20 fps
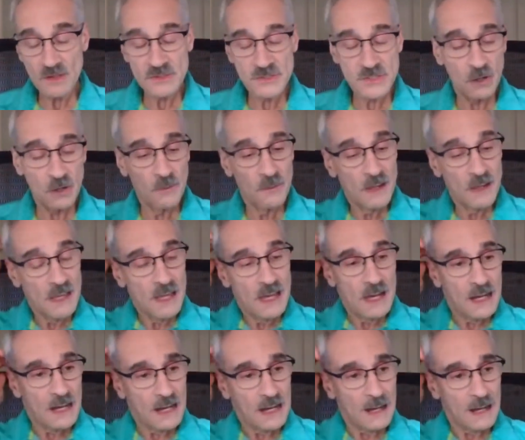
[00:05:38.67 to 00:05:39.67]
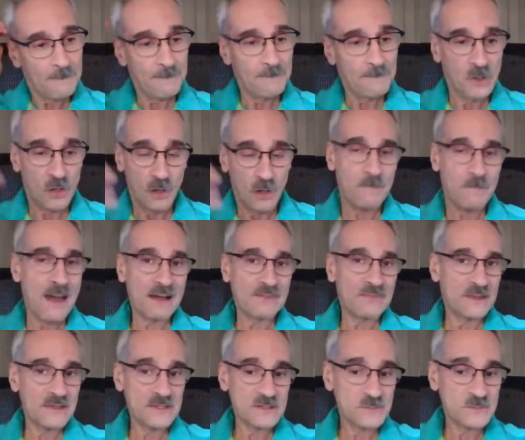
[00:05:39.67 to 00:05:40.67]
So, uh, you know, back
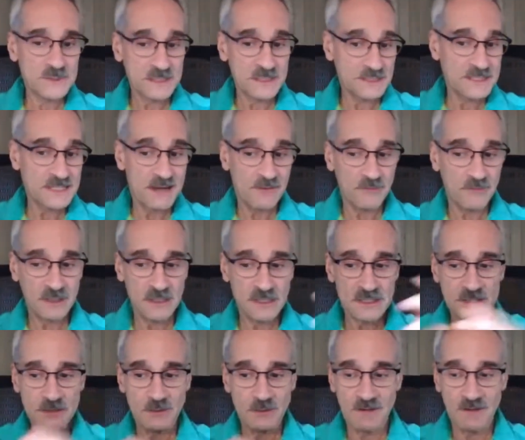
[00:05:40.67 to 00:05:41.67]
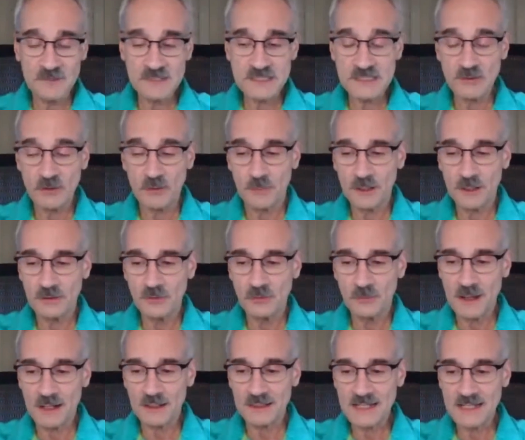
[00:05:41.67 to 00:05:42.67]
then, this was the seventies, so obviously nobody knew
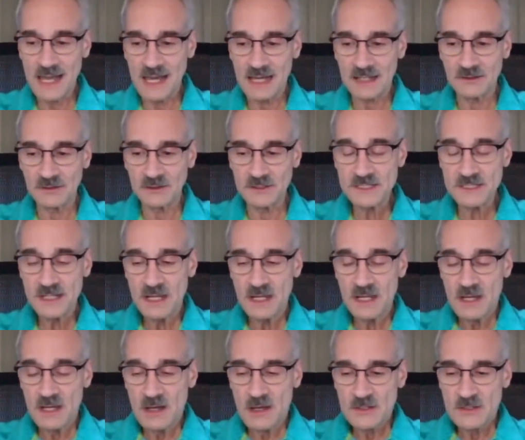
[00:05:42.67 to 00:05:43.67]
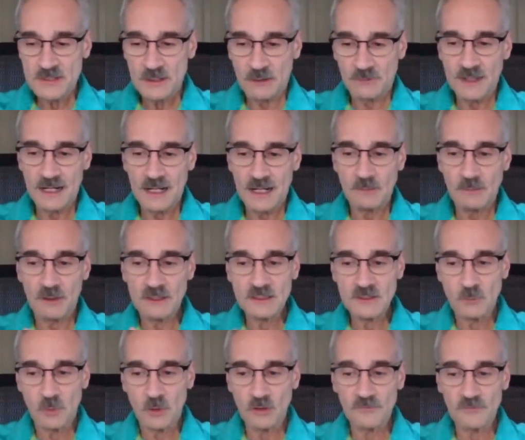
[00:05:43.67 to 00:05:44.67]
about candles. So then I went
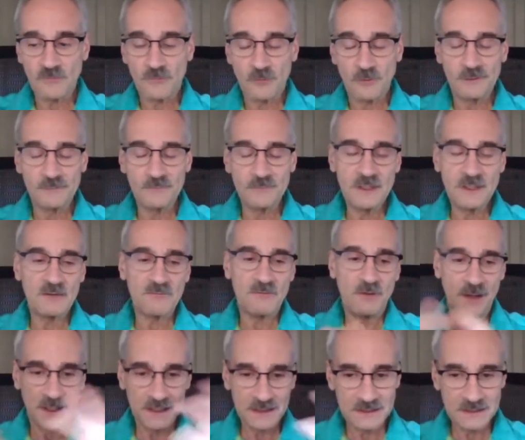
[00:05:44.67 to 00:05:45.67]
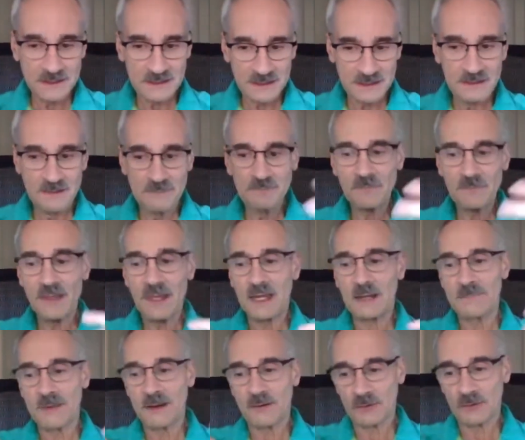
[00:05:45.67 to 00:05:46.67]
to work for E F. Hutton
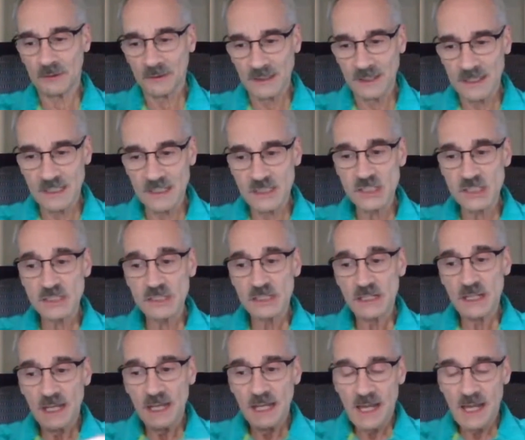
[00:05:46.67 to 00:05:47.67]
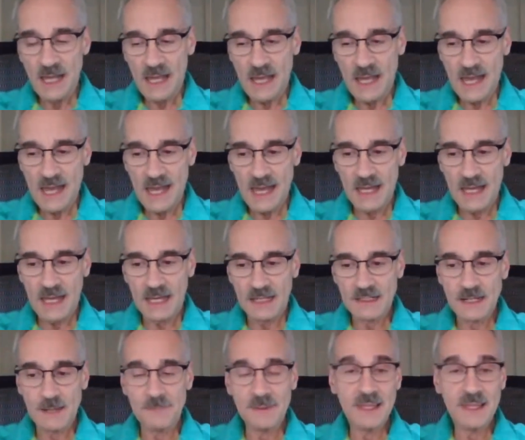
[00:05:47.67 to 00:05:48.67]
and Merrill Lynch,
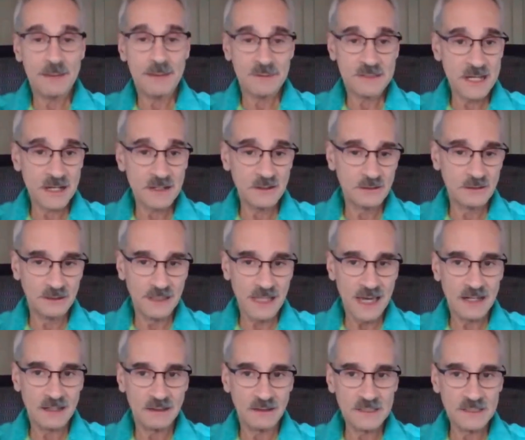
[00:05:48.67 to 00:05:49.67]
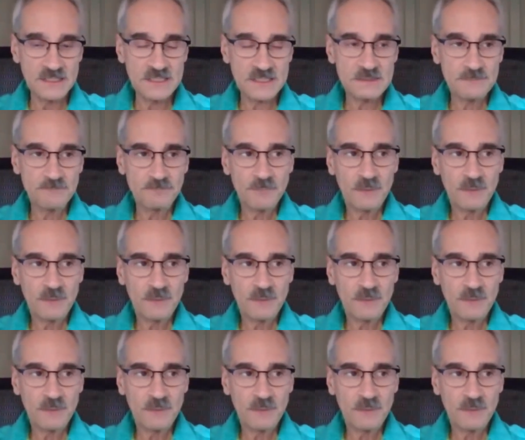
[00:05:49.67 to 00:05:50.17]
and I became a technical analyst.